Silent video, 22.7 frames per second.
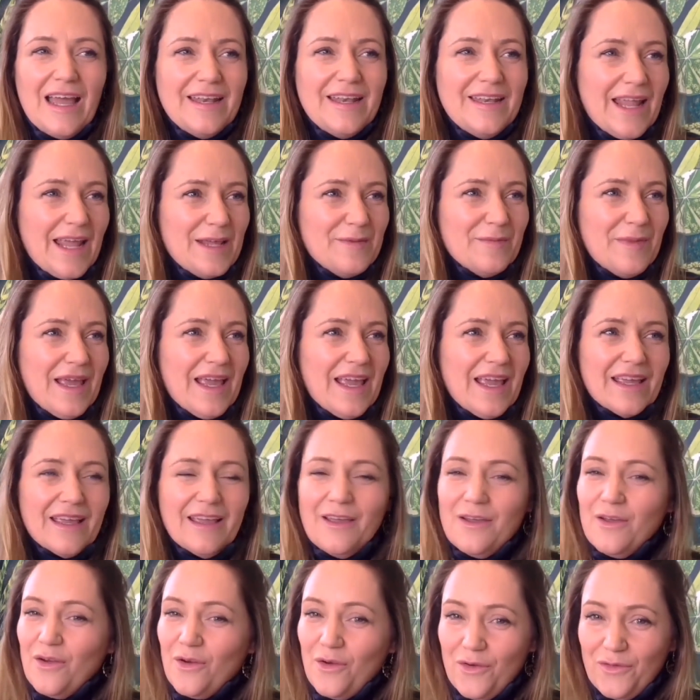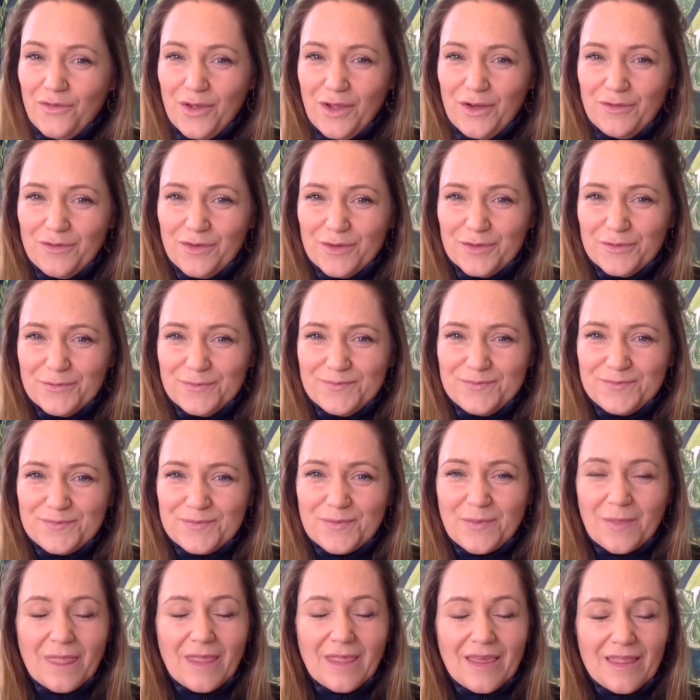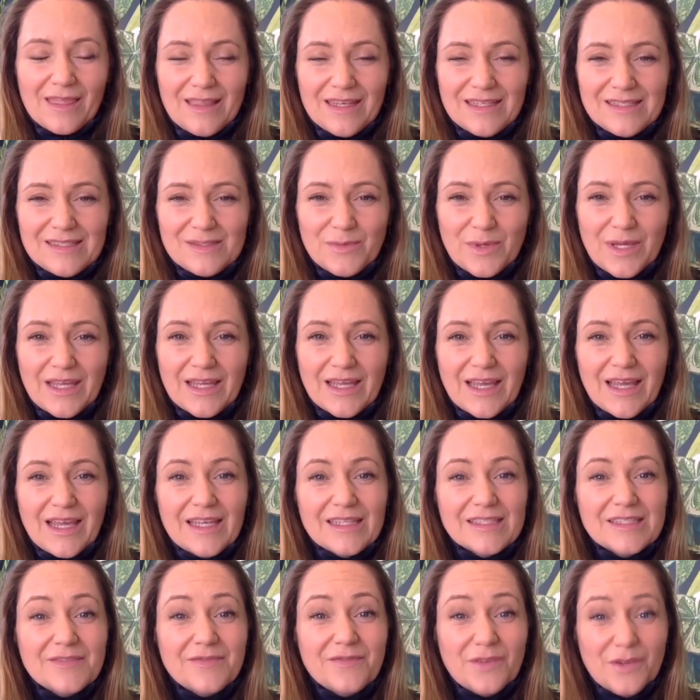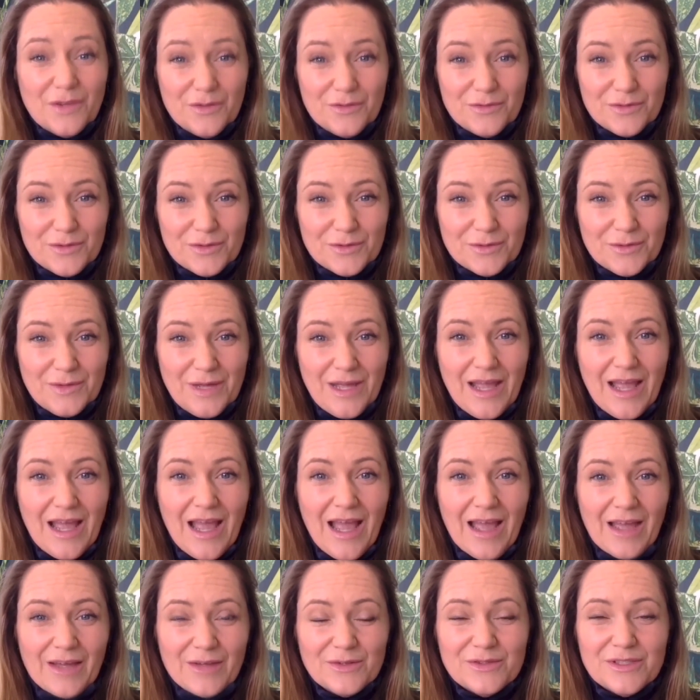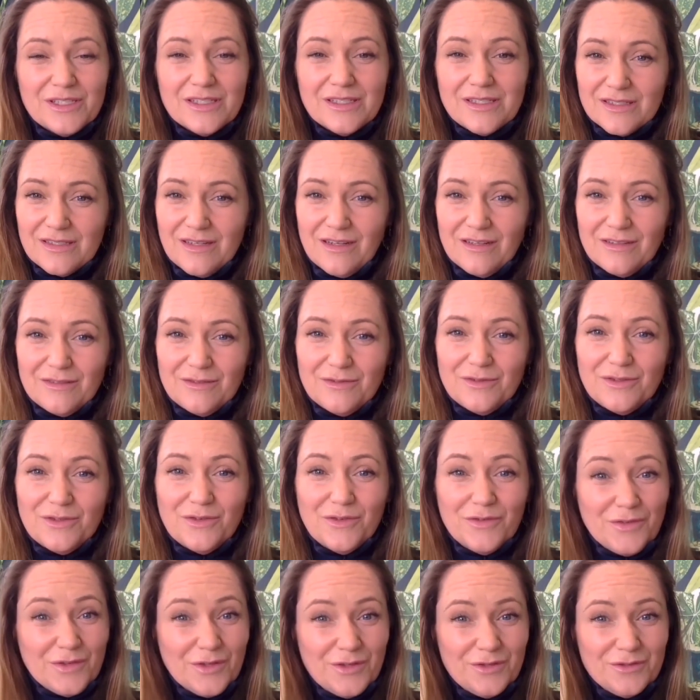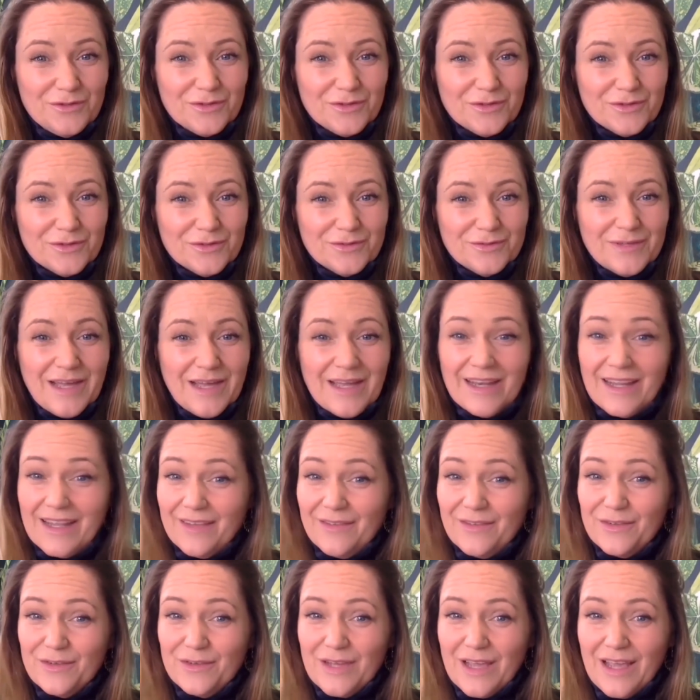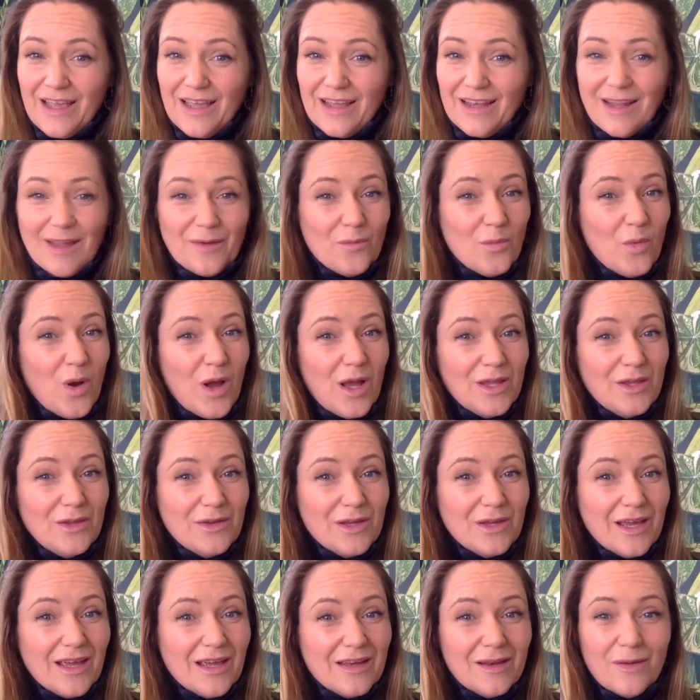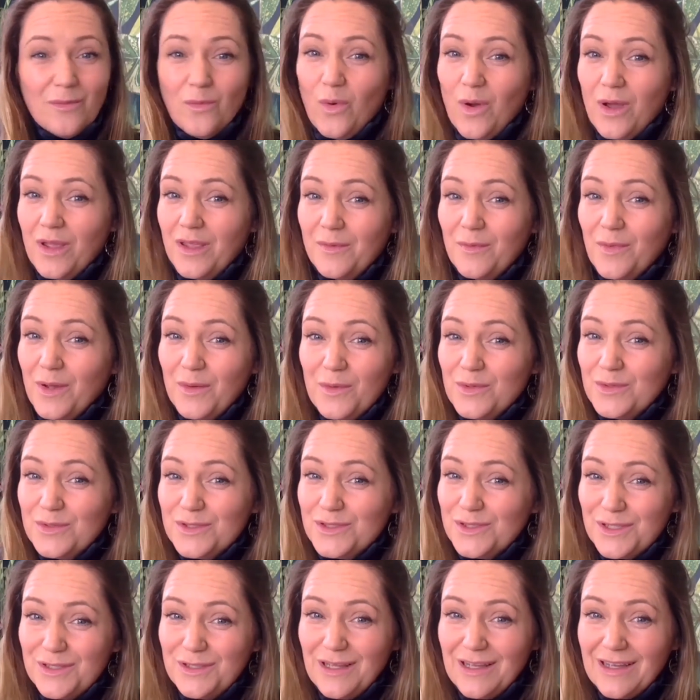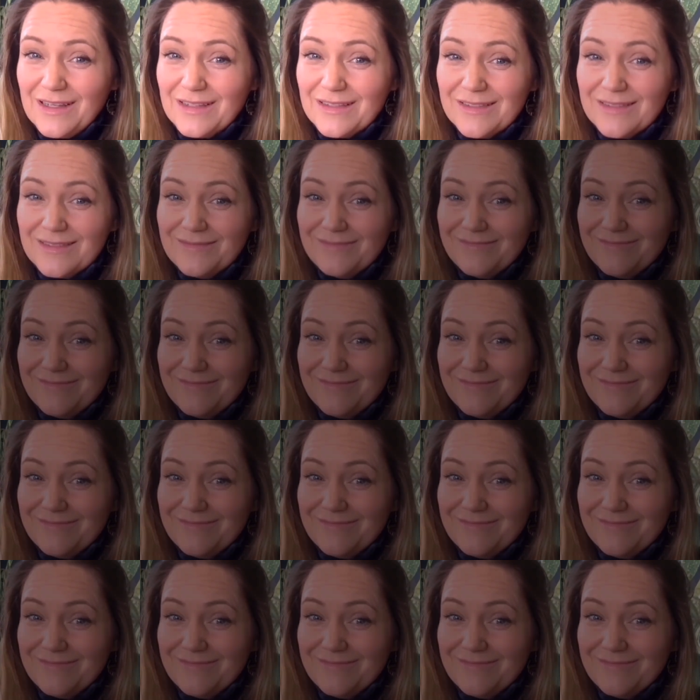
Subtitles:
naming or funeral. This week it's funeral, how to style your funeral and if you can and why you might want to do that.